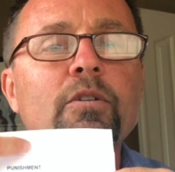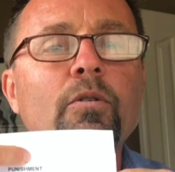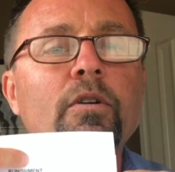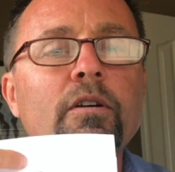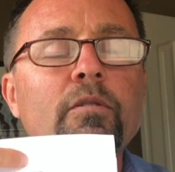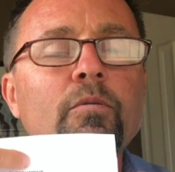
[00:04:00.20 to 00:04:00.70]

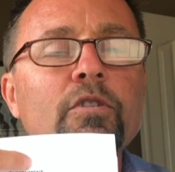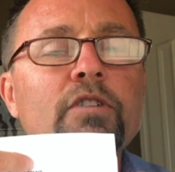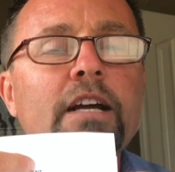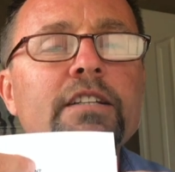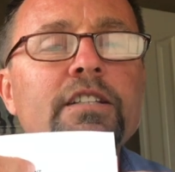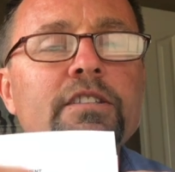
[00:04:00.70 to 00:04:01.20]
or we're
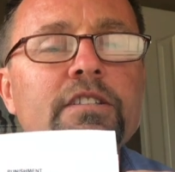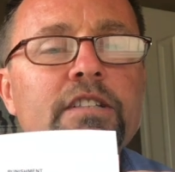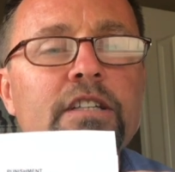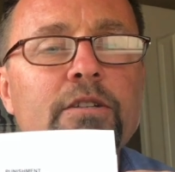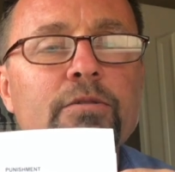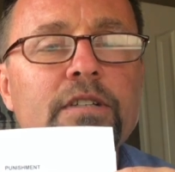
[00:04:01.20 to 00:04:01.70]
trying to
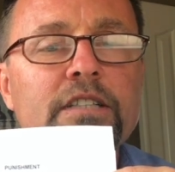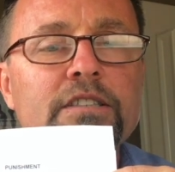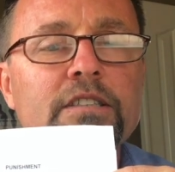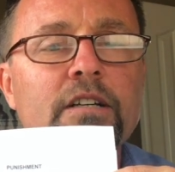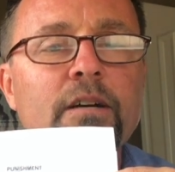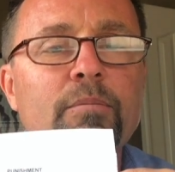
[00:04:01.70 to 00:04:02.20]

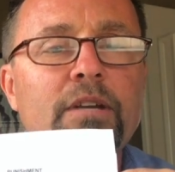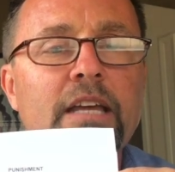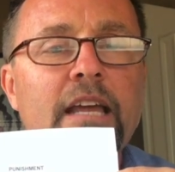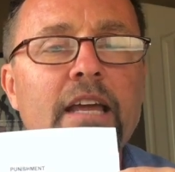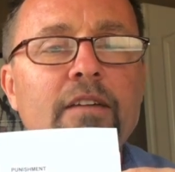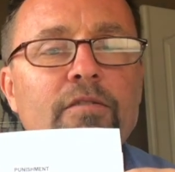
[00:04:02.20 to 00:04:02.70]
decrease a
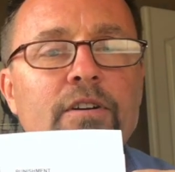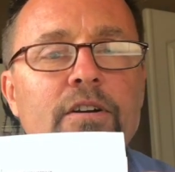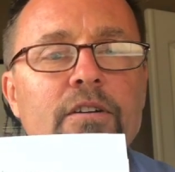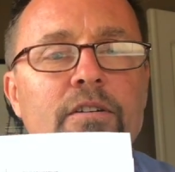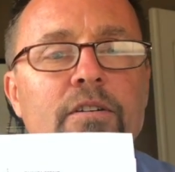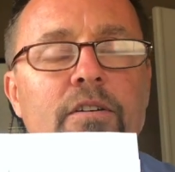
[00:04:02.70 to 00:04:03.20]
behavior.
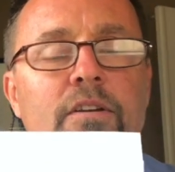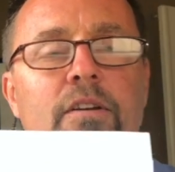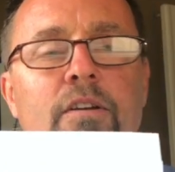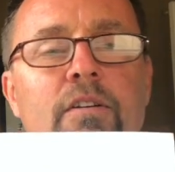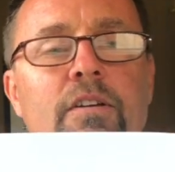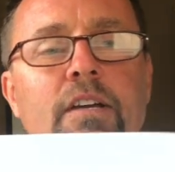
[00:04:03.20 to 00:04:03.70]

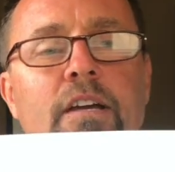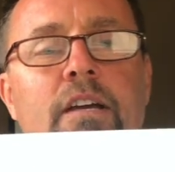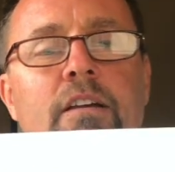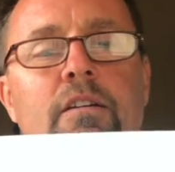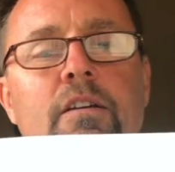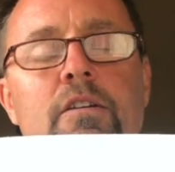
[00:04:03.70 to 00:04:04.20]

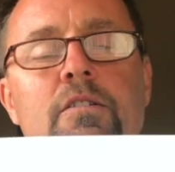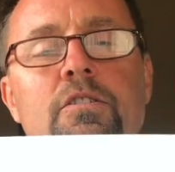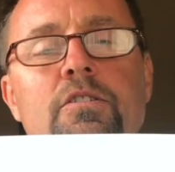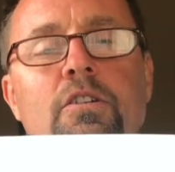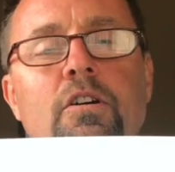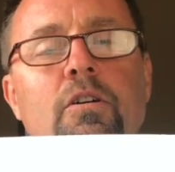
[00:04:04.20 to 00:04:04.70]
Okay?
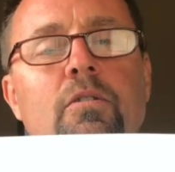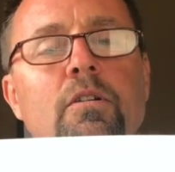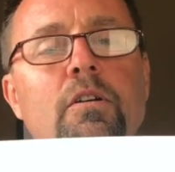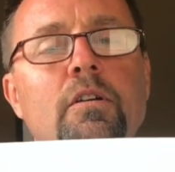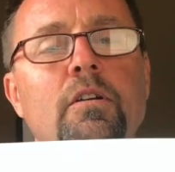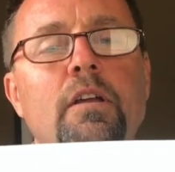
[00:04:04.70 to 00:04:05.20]
So,
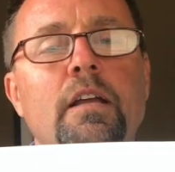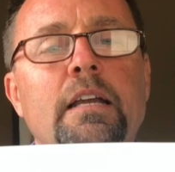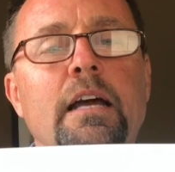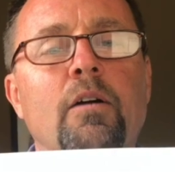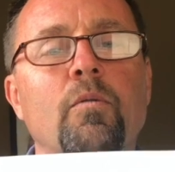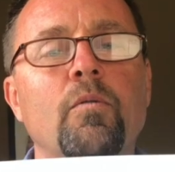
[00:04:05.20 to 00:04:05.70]

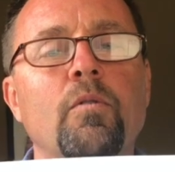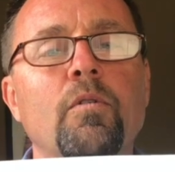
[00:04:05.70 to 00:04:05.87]
now